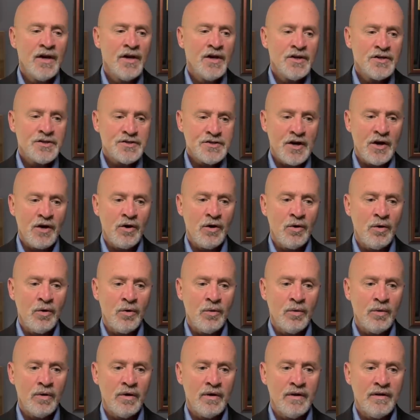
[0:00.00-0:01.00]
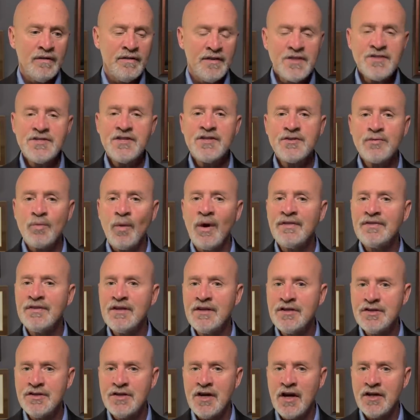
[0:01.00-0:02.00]
So this is what the
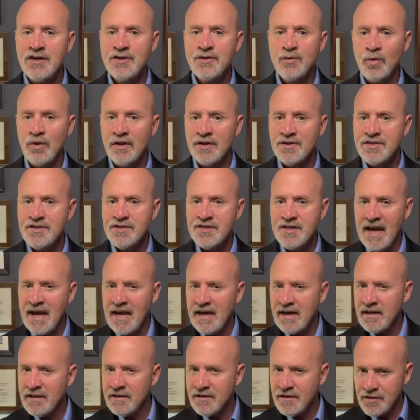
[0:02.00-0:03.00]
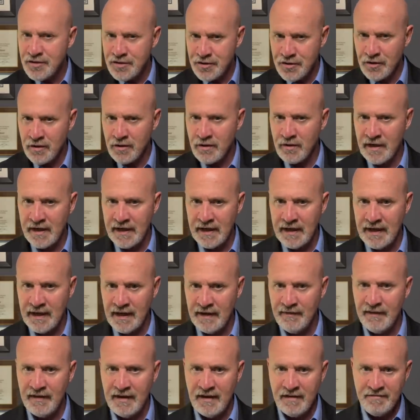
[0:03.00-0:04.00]
judge will say to the jury
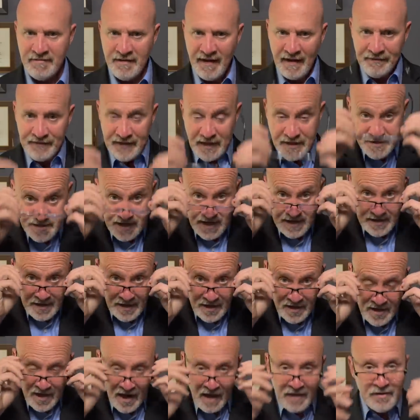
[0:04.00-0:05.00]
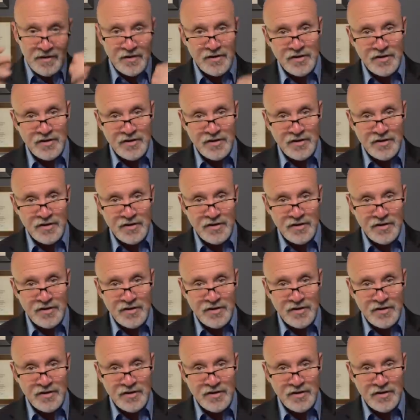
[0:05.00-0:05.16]
in the event they send another